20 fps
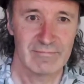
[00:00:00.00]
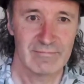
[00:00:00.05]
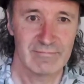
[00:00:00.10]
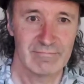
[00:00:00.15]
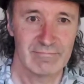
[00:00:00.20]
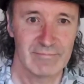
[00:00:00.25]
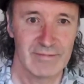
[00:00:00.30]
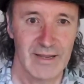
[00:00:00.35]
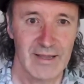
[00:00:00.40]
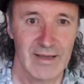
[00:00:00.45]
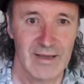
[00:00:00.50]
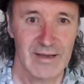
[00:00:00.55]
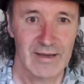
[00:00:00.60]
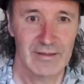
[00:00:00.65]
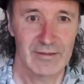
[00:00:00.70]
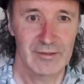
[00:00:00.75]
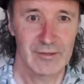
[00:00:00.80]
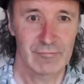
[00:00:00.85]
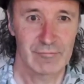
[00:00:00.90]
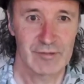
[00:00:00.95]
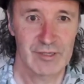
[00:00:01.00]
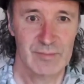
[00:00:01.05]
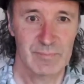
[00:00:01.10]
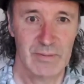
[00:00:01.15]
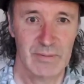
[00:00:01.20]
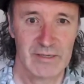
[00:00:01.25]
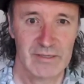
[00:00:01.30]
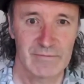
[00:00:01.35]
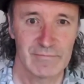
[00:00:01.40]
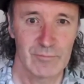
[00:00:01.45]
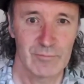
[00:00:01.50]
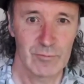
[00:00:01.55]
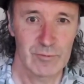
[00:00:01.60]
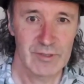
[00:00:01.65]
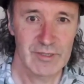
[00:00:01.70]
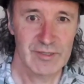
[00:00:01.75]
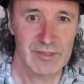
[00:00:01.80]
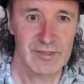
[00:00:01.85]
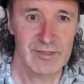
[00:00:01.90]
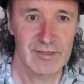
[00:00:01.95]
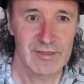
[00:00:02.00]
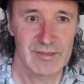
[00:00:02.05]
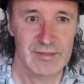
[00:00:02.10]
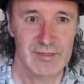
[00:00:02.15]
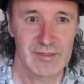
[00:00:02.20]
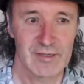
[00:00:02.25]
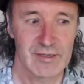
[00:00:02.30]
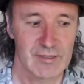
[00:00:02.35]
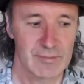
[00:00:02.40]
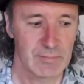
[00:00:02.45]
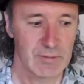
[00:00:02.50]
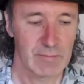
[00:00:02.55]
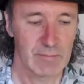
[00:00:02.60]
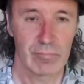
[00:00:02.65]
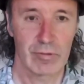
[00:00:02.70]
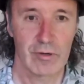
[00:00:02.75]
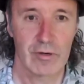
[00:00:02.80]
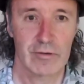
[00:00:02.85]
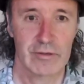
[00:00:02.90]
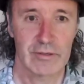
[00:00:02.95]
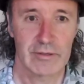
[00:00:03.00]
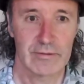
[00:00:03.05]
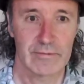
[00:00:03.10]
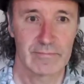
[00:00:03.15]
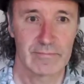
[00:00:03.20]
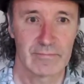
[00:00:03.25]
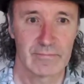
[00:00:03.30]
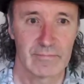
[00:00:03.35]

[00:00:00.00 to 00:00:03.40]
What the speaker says: now the respectful distance has been broken.